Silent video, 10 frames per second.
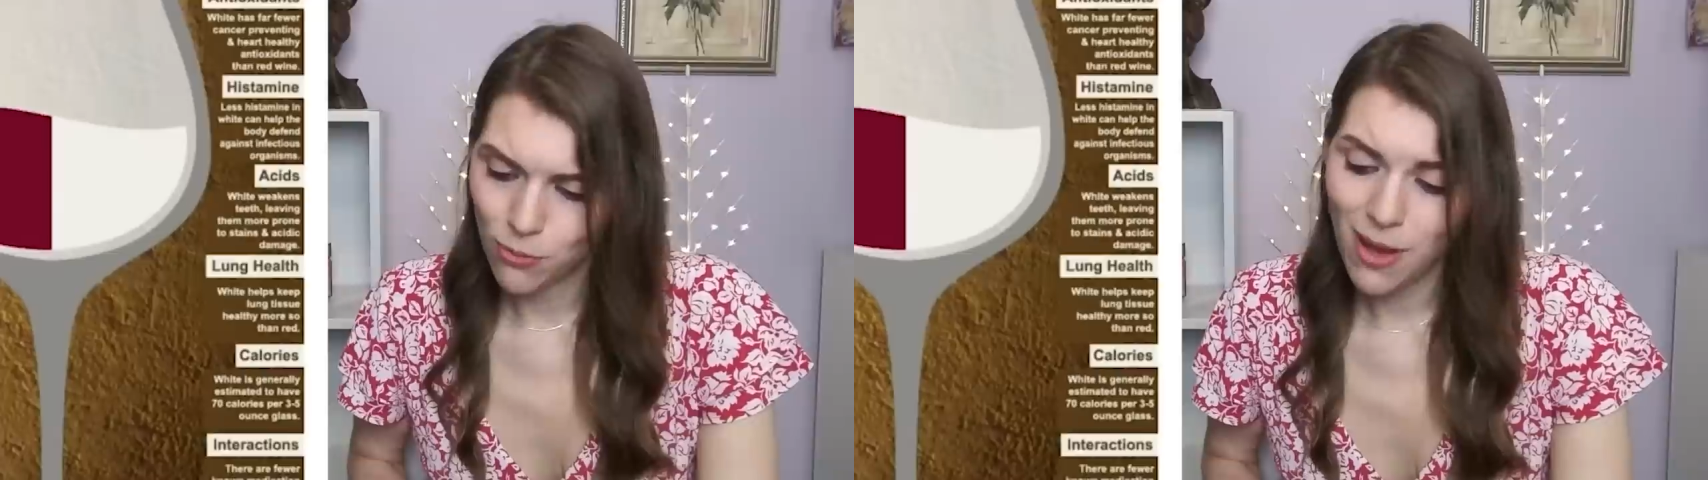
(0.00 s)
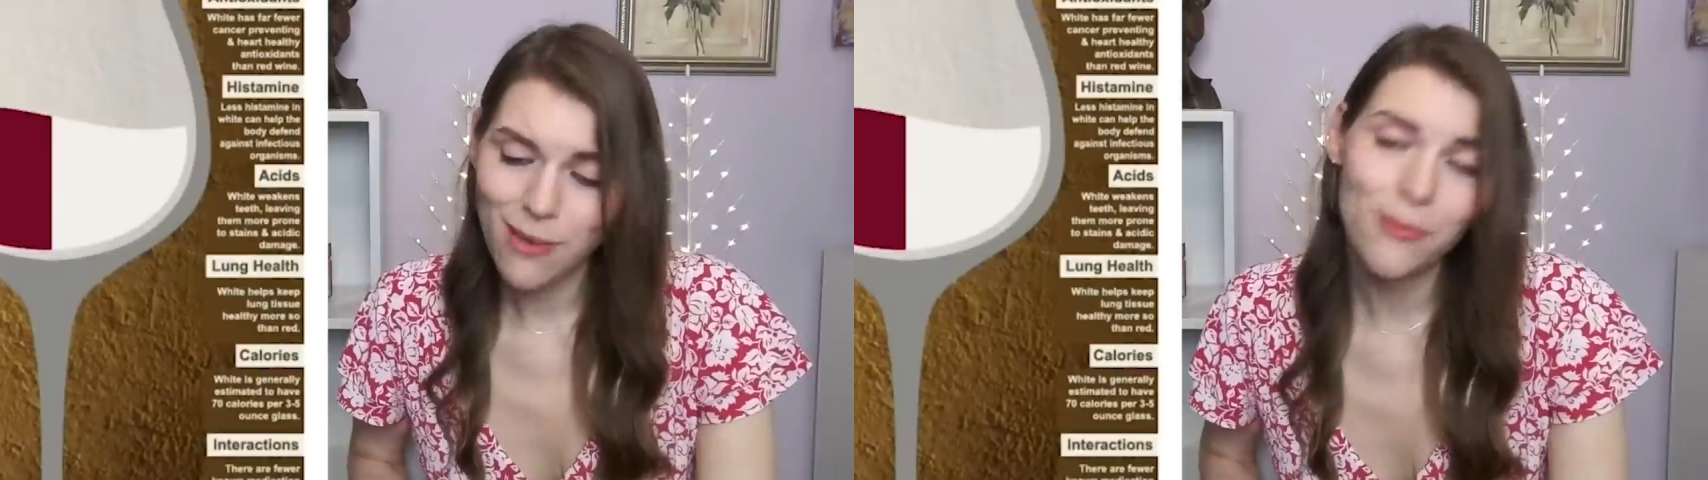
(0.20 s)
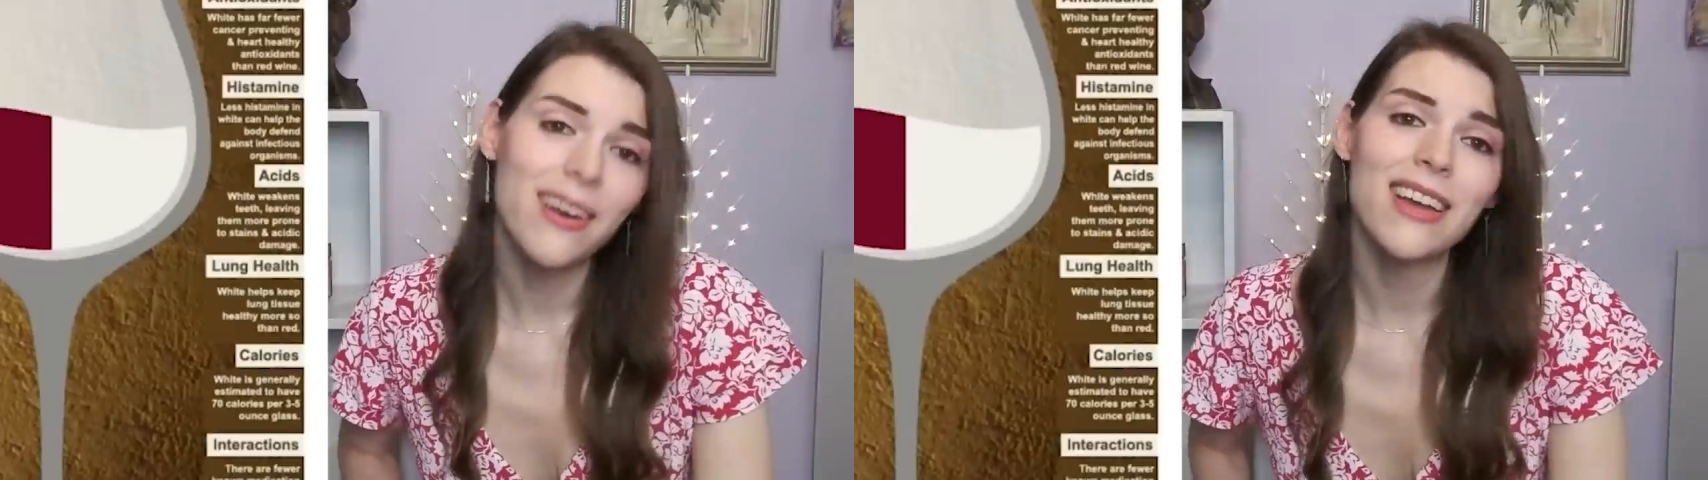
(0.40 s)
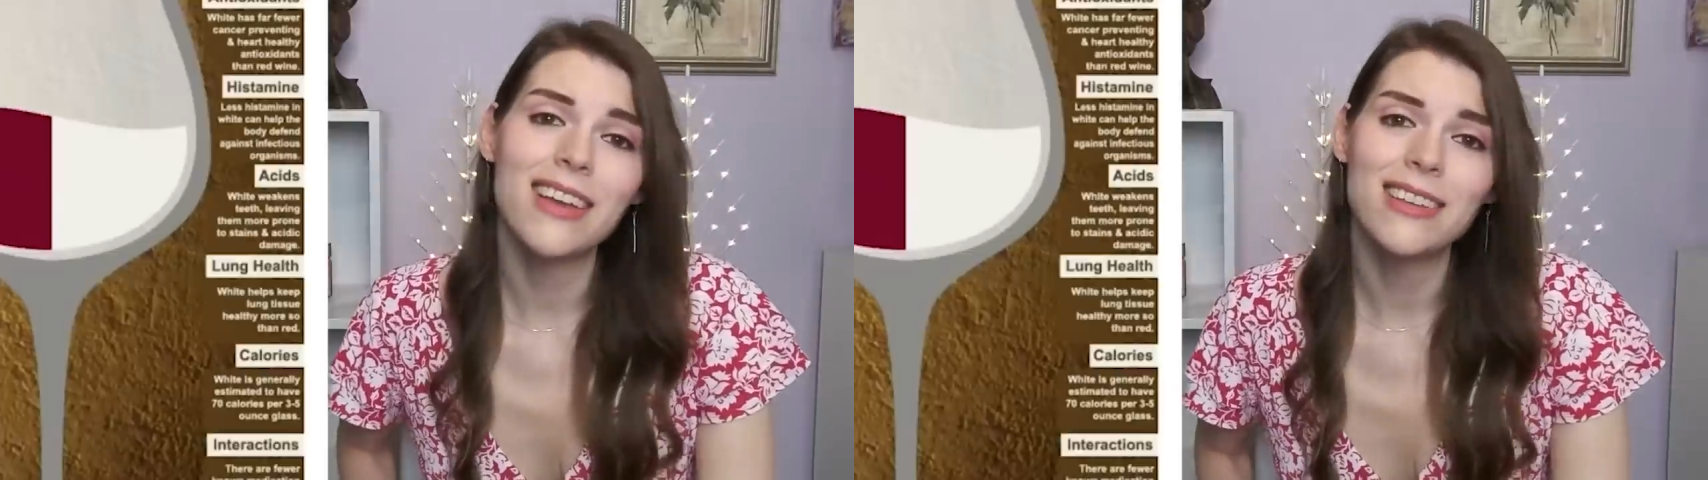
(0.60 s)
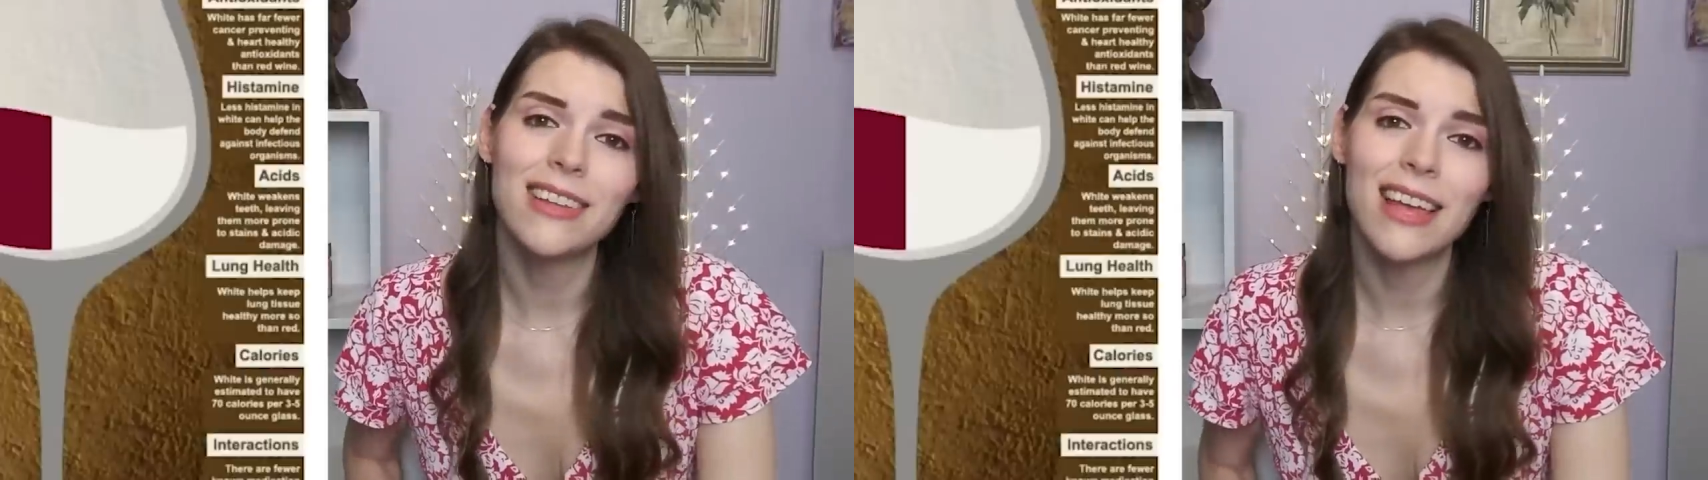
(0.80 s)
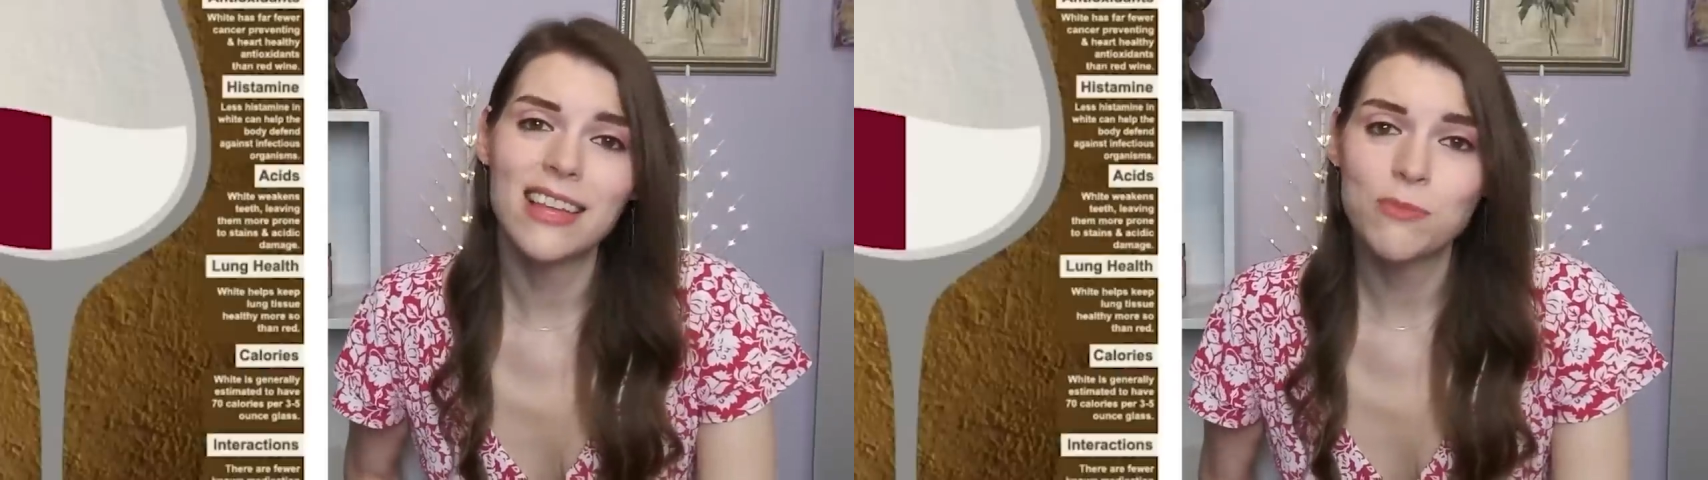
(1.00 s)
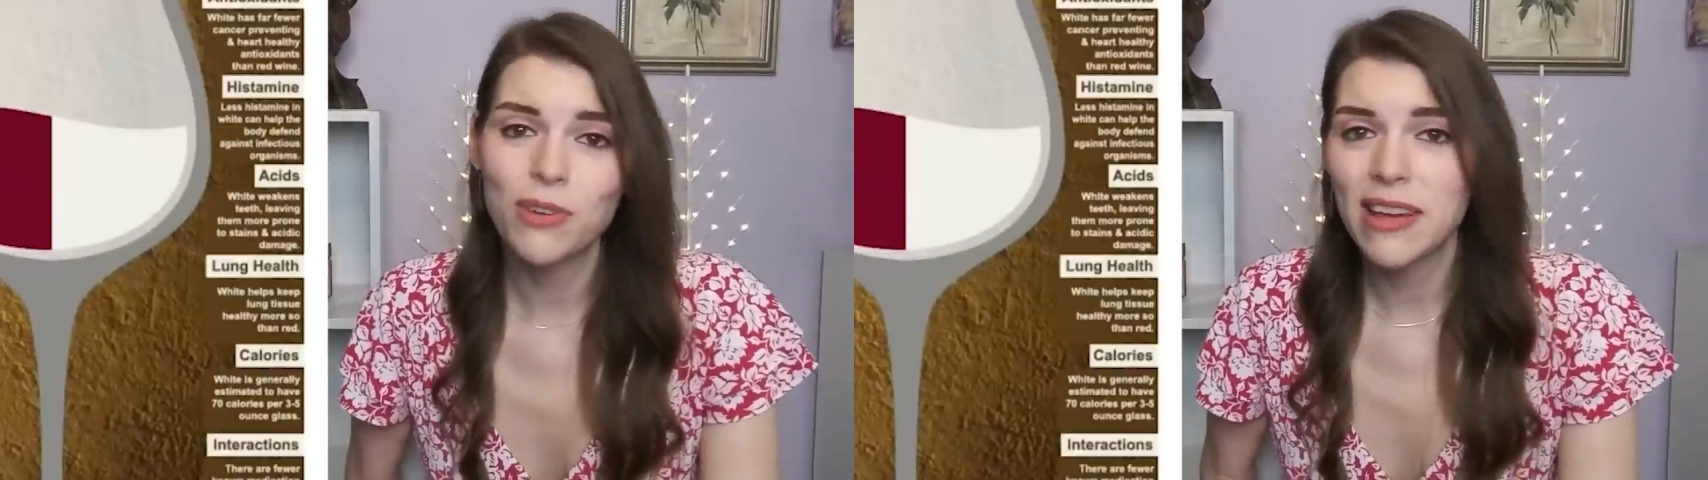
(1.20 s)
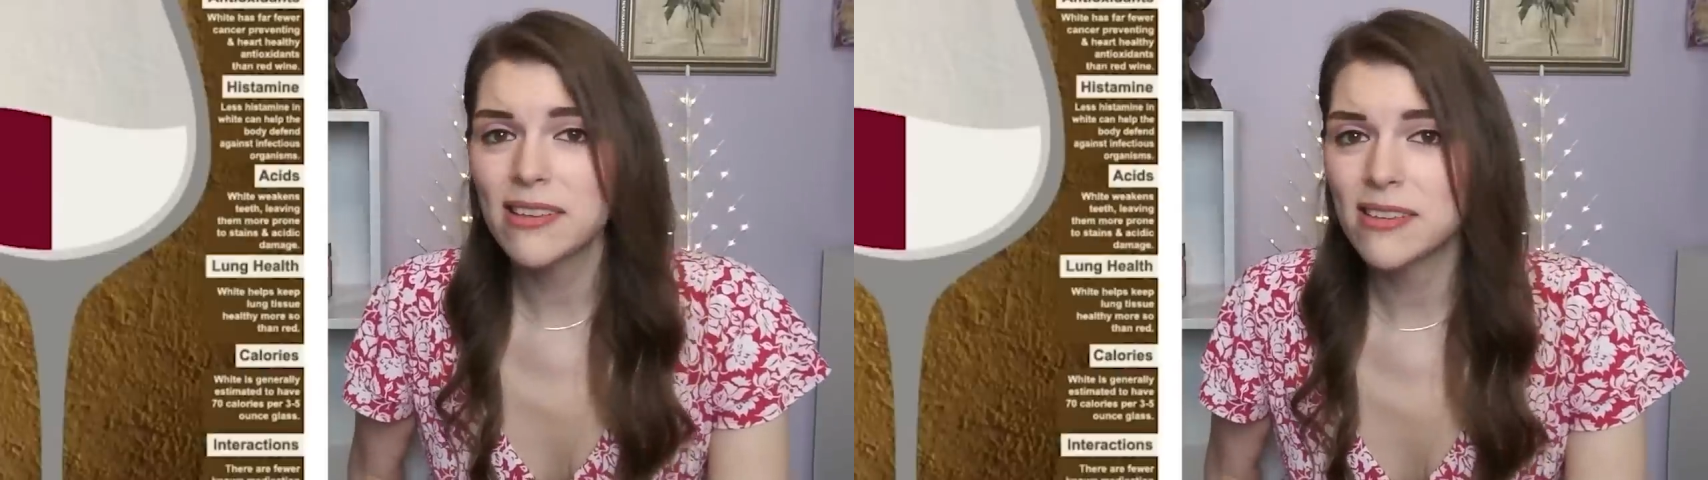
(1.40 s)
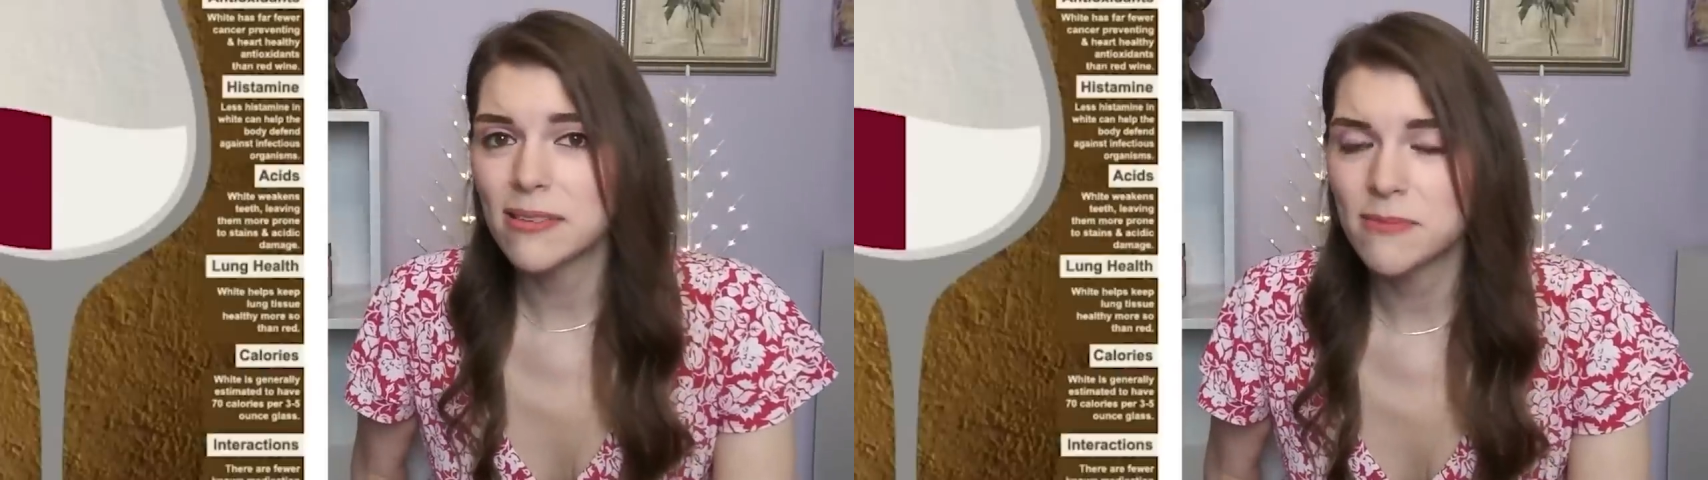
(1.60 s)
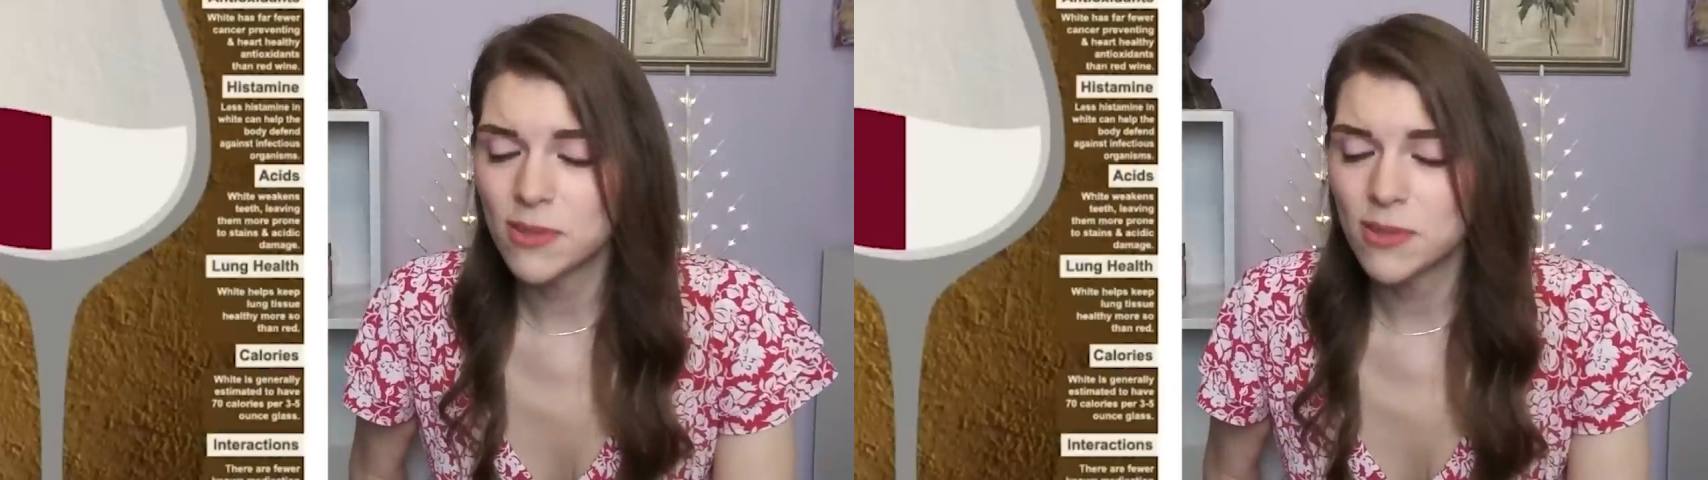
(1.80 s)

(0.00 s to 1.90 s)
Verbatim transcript: White wine has more acid,